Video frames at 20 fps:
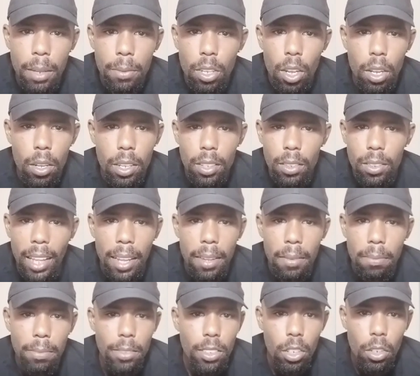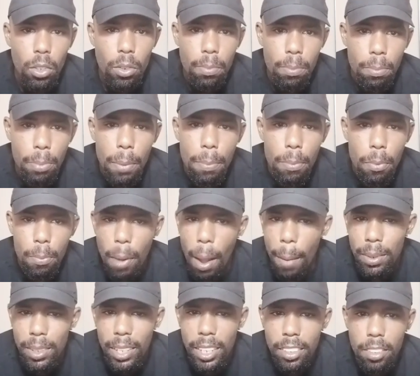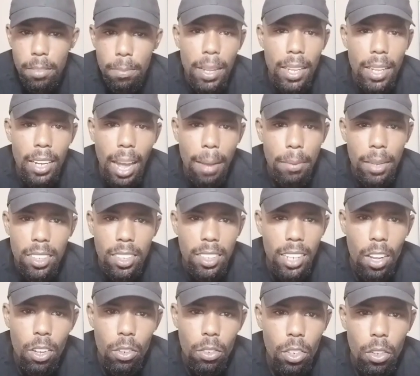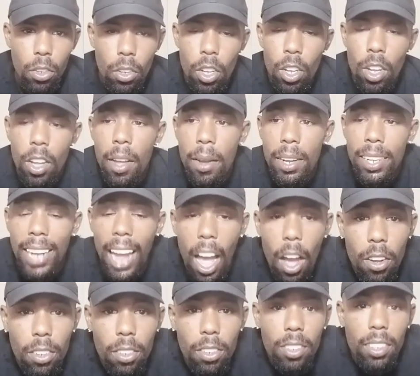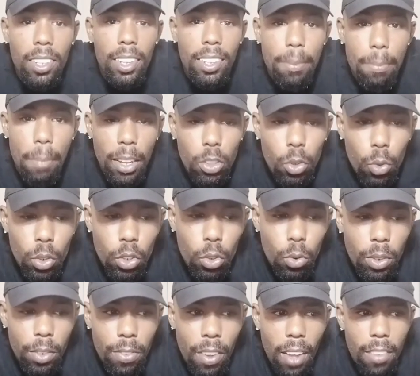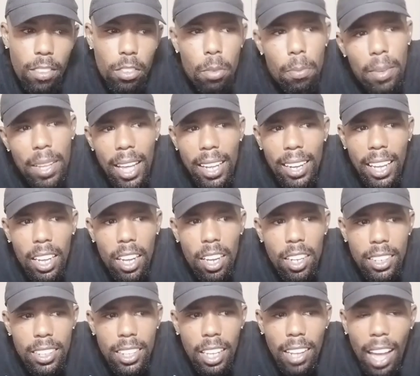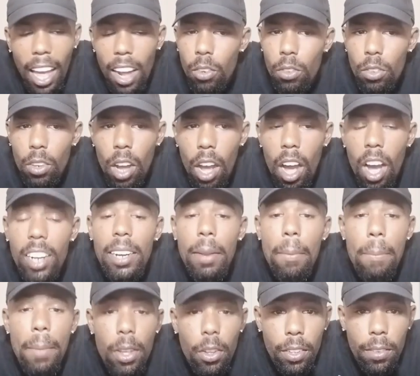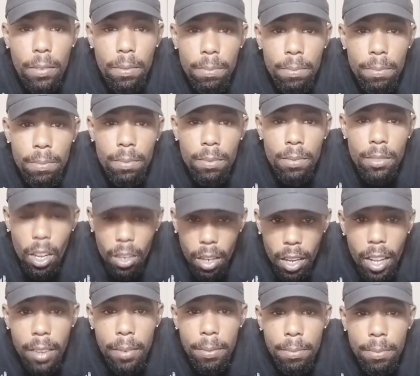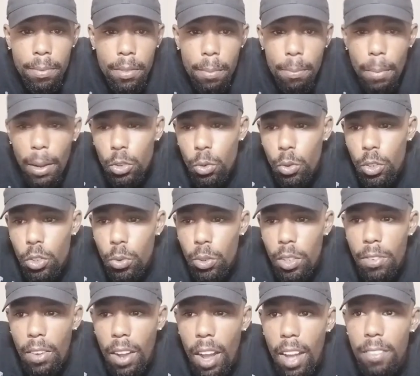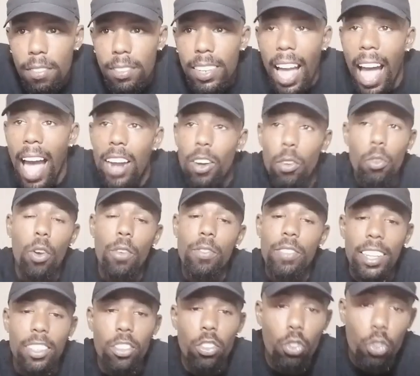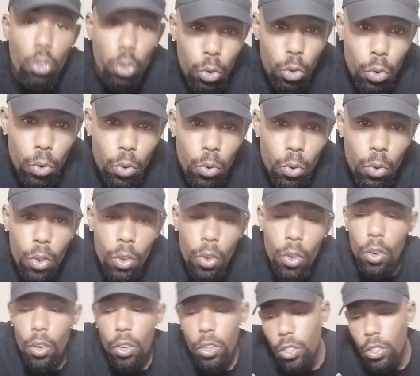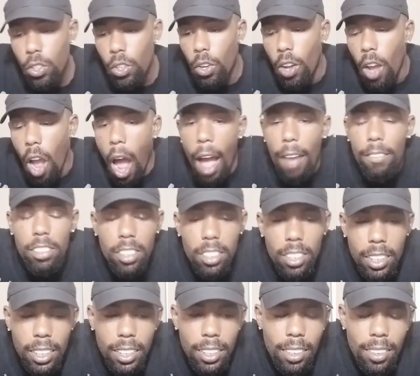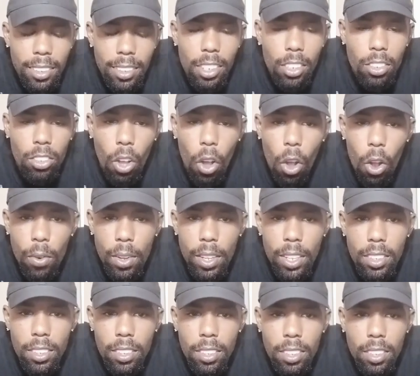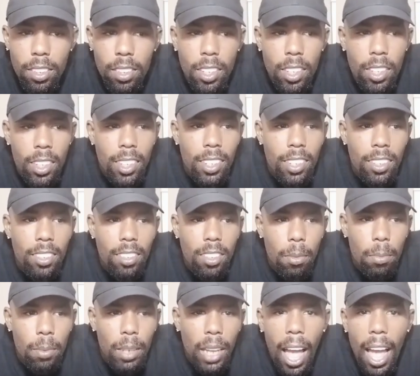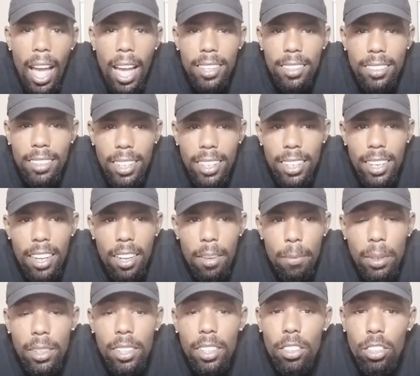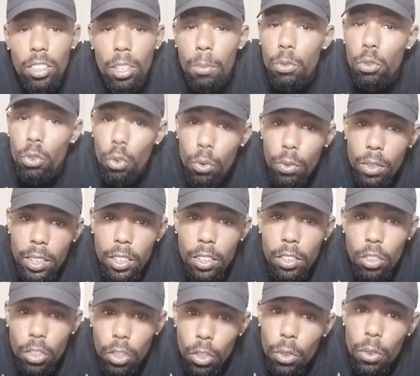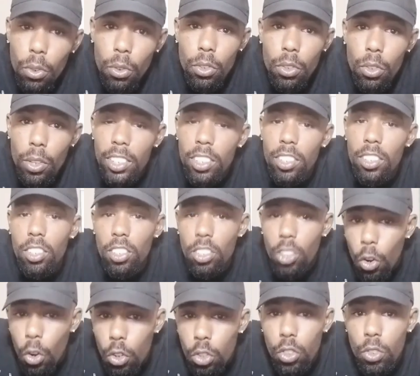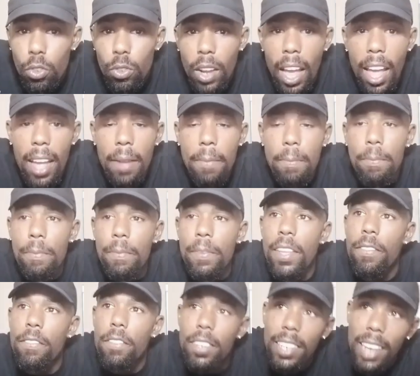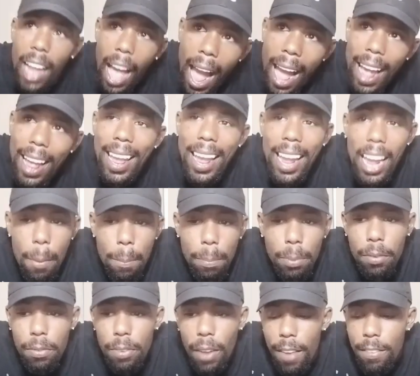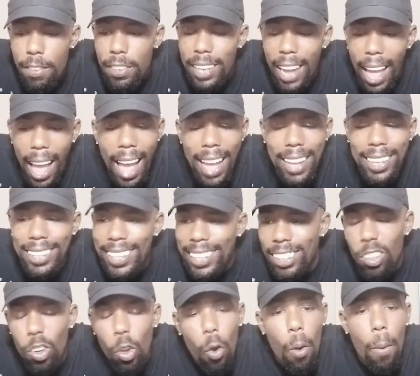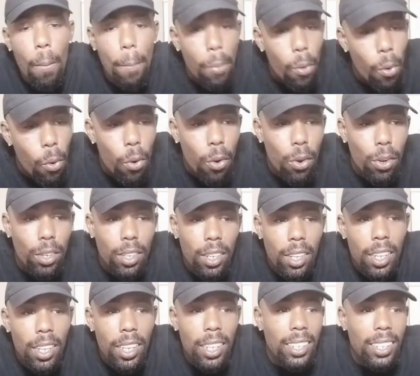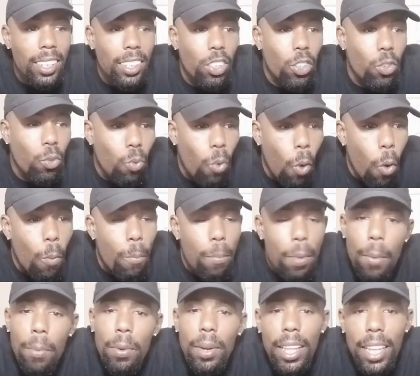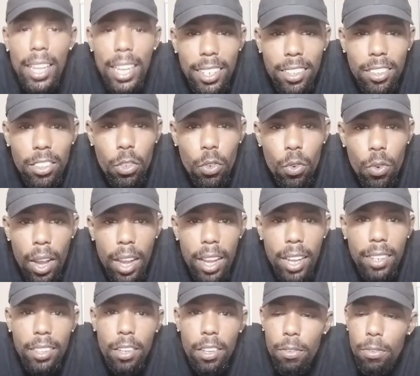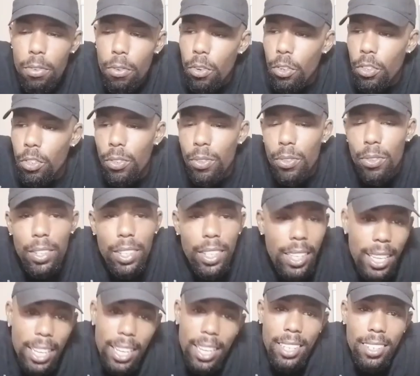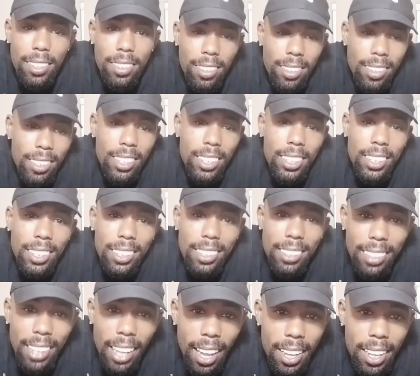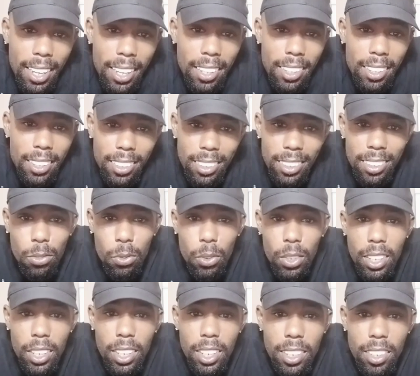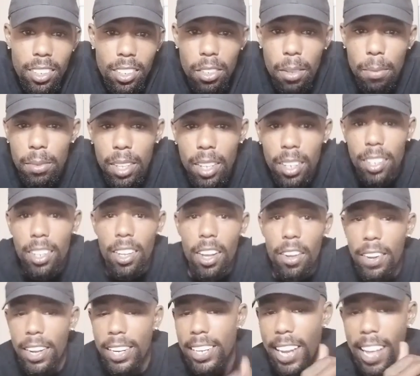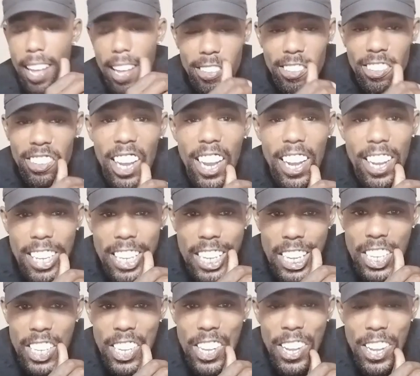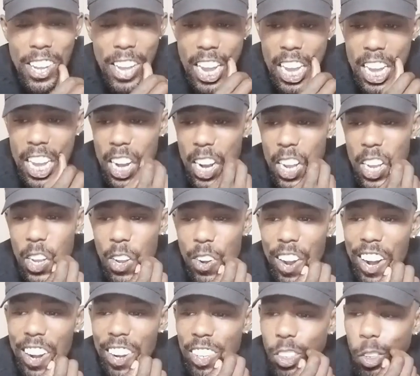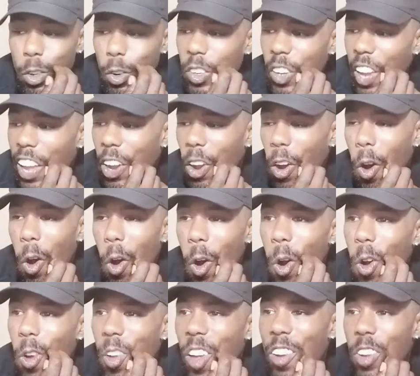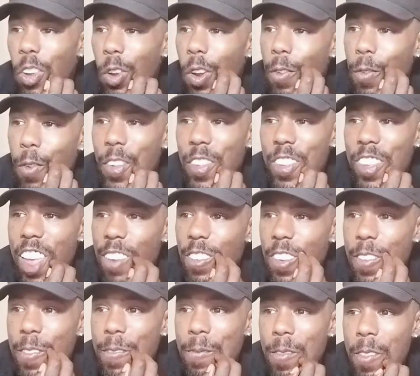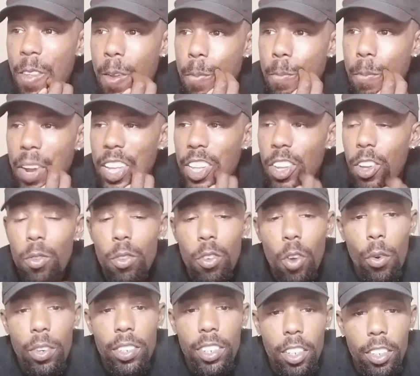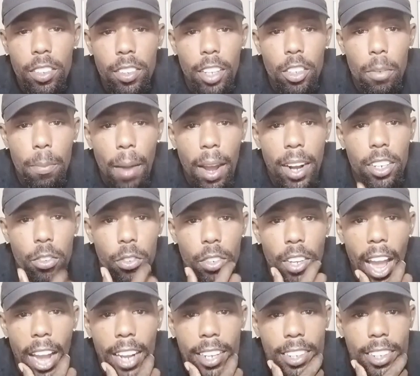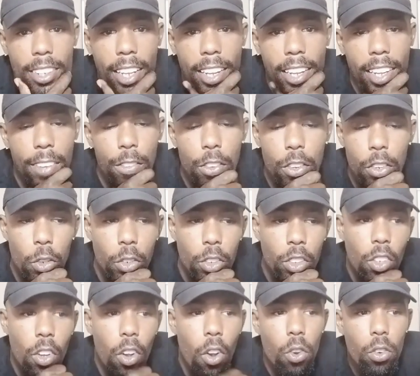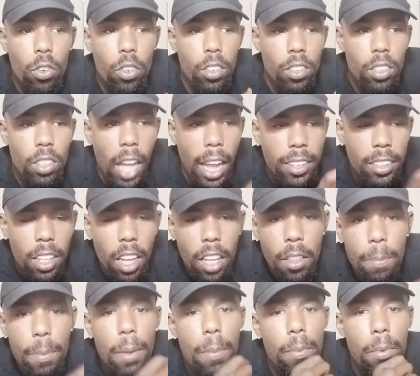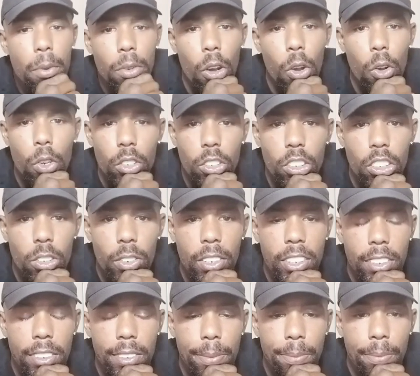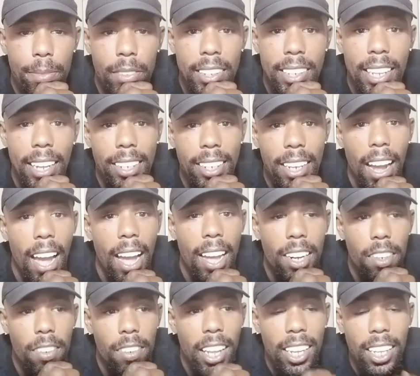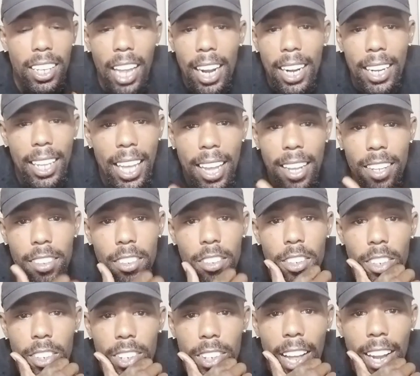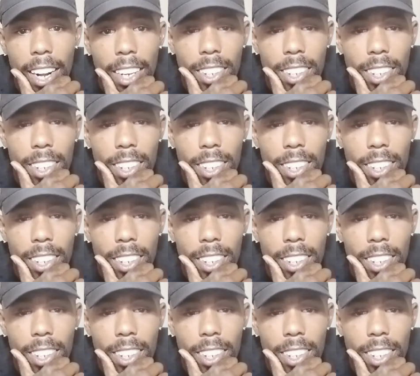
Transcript: I'm talking about, like, you know, people, population, men, I'm guessing, I don't know. Now, by 2025, it's gonna be at like 100,000. I don't know, 100 million, okay? By 2025. Now, I don't know if that's true. You know, obviously, there's always some lies in there, but there's some truth in there too. So it just shows you that if you're not amplified, if you're not getting on board, you won't be able to integrate, therefore you can't chill and stay. This is what it is. So I'm telling y'all right now, change, you know, you don't gotta do it like all like 24/7, but you'll notice that your body's reacting. Like, if you notice the older, like the other people, the older generation, they died of like a lot of cancer, a lot